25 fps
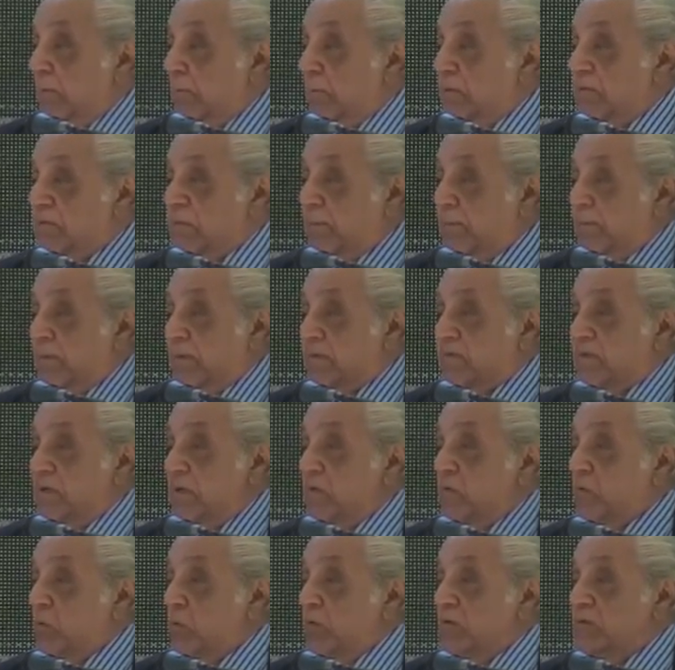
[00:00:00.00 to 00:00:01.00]
Mr.
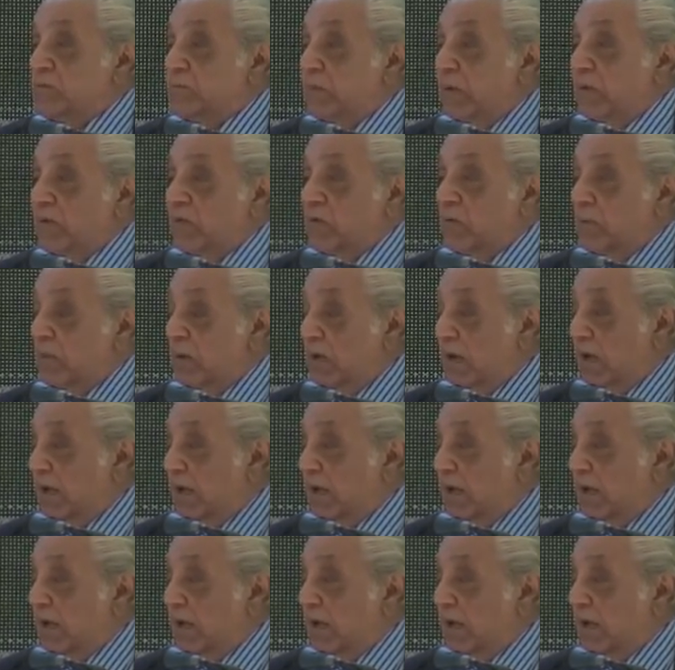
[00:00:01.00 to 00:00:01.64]
President, don't speak to me